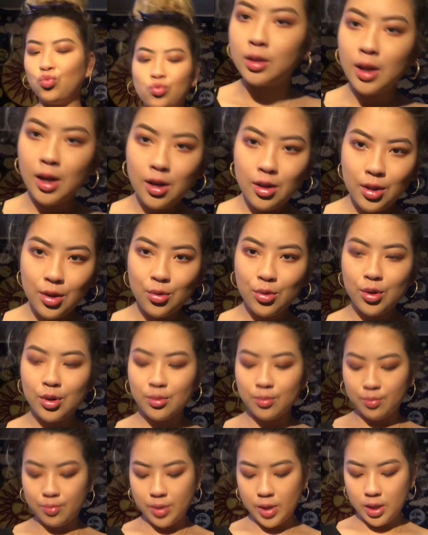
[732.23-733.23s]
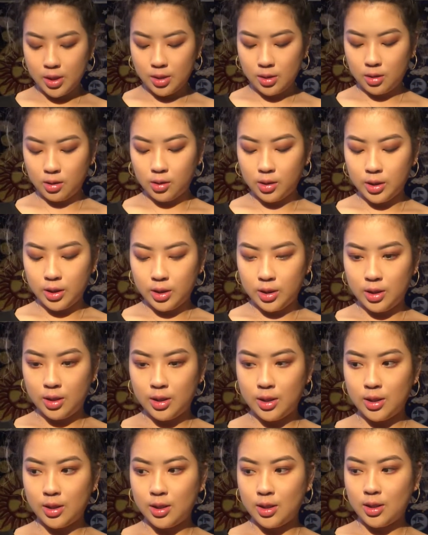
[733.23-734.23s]
Now that we're basically
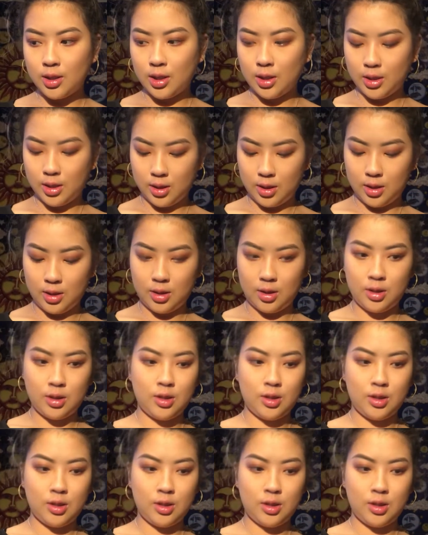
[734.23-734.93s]
done,